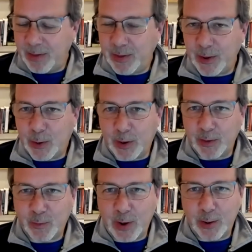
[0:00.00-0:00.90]
think the
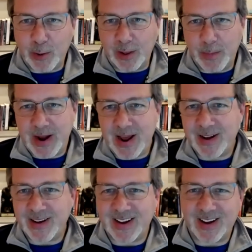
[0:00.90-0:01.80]
quickest way to eliminate
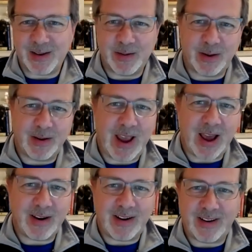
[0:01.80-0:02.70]
a
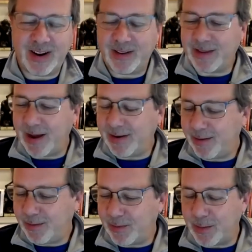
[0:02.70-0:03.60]
candidate data
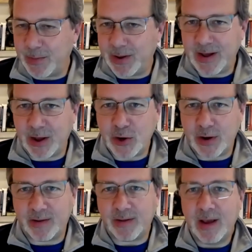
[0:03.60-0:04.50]
scientist from contention
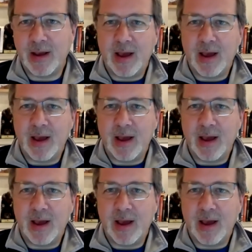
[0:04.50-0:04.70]
is